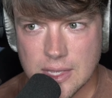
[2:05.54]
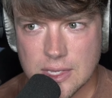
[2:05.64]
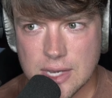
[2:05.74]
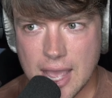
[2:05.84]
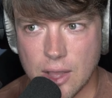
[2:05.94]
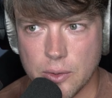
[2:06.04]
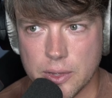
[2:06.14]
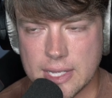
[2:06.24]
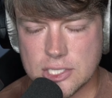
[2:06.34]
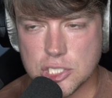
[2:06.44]
Now,
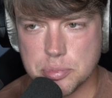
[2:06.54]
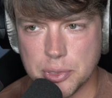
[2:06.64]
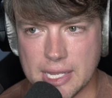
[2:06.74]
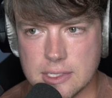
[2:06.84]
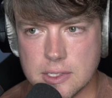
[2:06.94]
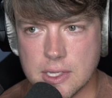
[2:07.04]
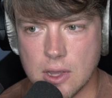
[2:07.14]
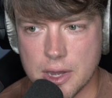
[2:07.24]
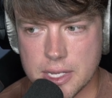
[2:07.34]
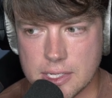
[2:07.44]
explain to the
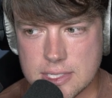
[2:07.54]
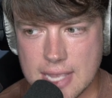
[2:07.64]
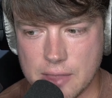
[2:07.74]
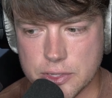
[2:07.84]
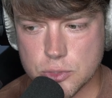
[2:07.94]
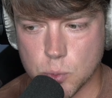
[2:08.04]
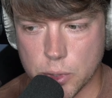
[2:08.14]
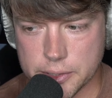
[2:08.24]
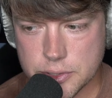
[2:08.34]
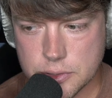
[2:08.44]
audience how this
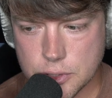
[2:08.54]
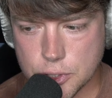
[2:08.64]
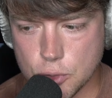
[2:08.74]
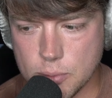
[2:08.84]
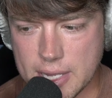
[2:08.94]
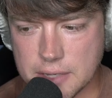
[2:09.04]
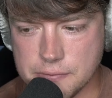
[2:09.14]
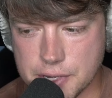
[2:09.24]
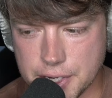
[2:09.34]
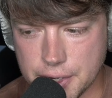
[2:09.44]
works. You make
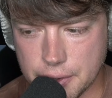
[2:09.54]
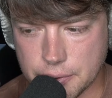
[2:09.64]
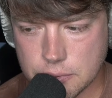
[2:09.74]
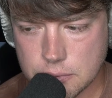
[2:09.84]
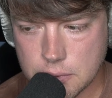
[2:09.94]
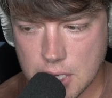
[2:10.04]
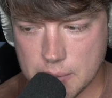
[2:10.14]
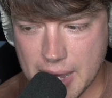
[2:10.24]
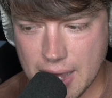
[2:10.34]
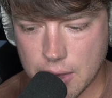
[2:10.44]
a video
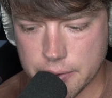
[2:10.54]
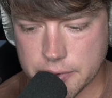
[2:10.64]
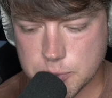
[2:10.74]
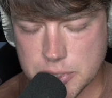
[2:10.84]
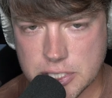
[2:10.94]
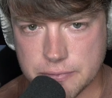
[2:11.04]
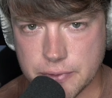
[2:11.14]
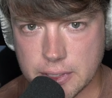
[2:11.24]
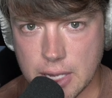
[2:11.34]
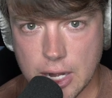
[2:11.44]
about a
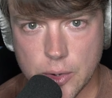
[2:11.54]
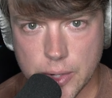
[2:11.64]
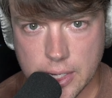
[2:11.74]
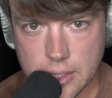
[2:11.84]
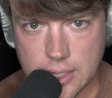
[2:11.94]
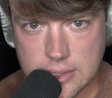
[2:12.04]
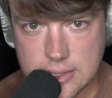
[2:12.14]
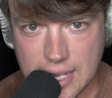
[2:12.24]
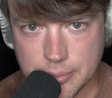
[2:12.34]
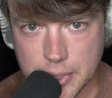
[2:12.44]
specific area
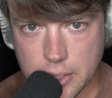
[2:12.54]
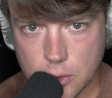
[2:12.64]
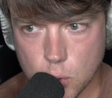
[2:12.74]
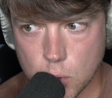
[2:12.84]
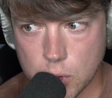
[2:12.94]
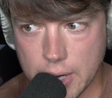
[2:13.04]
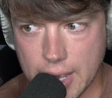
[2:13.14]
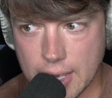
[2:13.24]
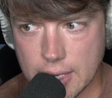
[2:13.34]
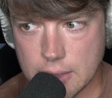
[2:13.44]
in Tampa, or
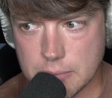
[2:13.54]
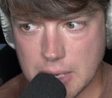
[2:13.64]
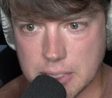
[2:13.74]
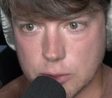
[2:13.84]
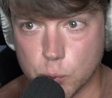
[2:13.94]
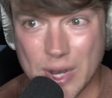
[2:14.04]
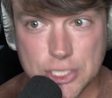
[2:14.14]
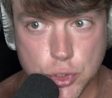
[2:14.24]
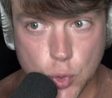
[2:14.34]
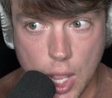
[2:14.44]
maybe a
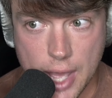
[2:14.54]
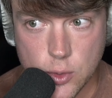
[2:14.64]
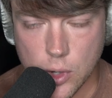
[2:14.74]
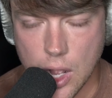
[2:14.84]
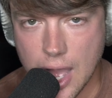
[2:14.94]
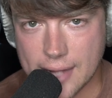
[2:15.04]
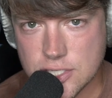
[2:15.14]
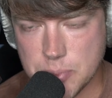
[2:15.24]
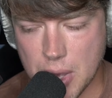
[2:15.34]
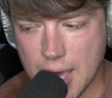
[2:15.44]
restaurant or a
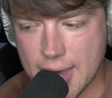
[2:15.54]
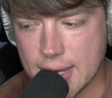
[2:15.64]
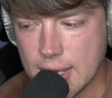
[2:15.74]
hot spot.